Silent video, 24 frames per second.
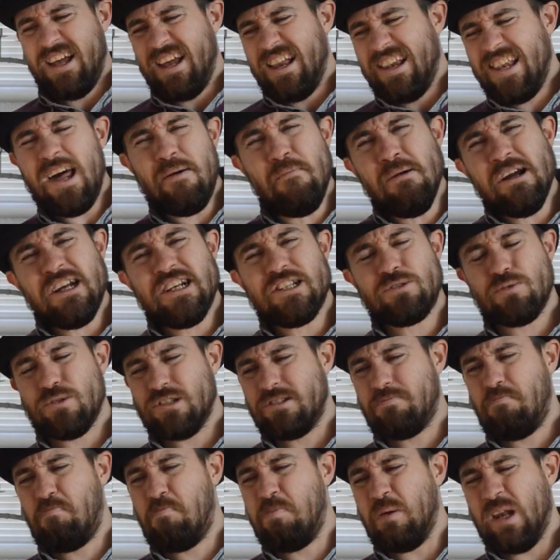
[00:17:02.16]
Lemmings was
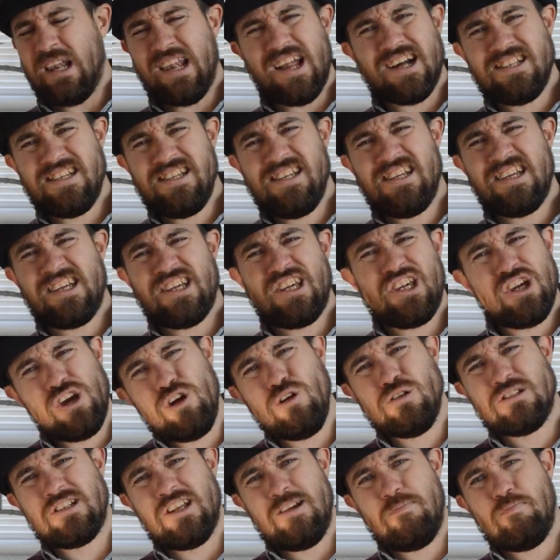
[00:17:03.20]
bloody
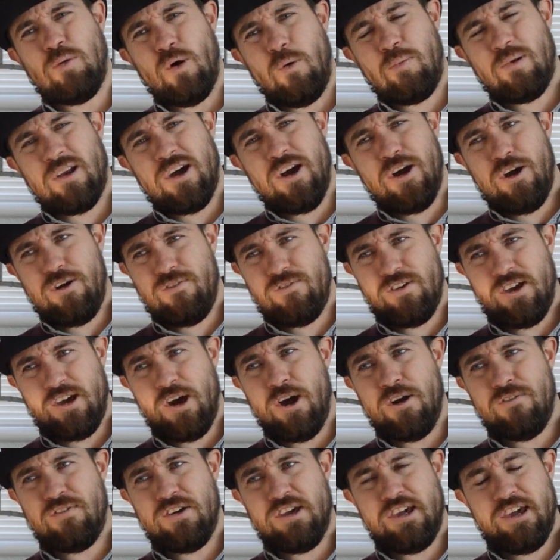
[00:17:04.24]
hugely popular
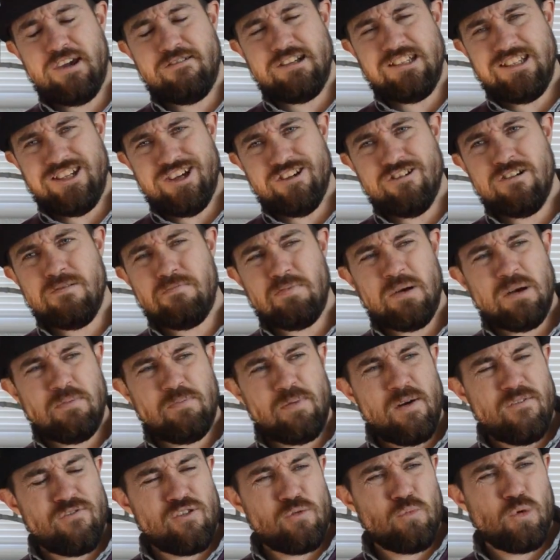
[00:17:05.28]
over here in Europe.
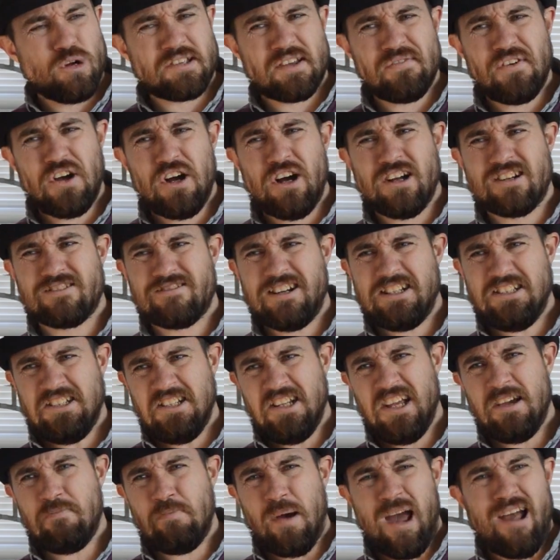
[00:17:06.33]
But from what I've heard
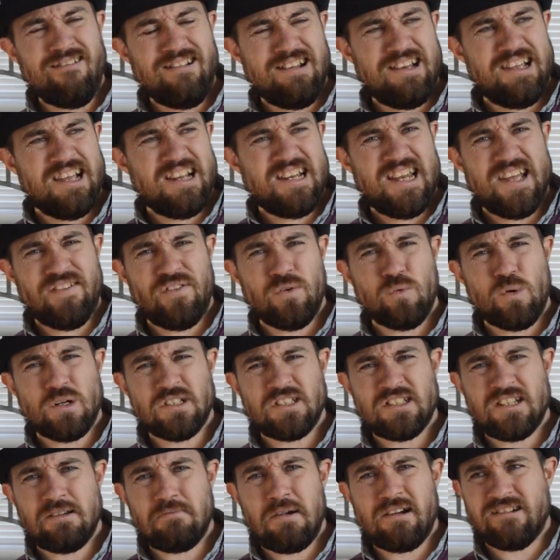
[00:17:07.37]
recently, apparently it never was
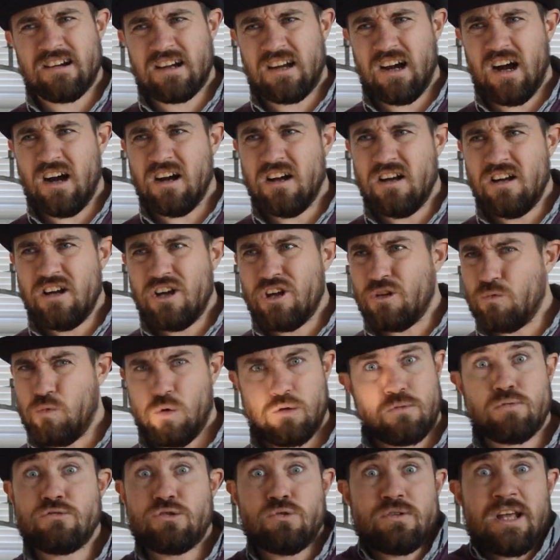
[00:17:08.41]
in America.
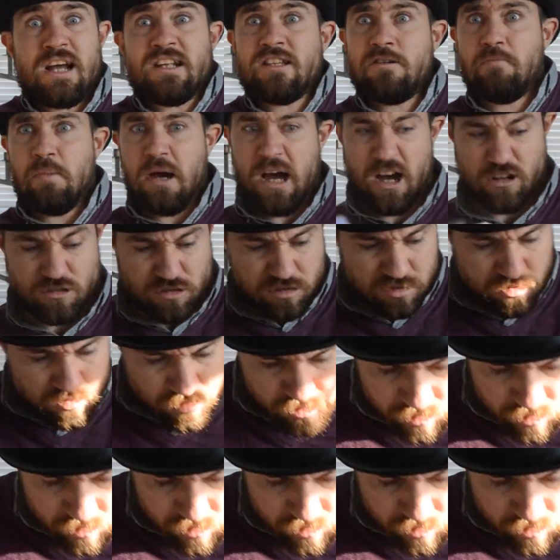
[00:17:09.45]
What was all that about?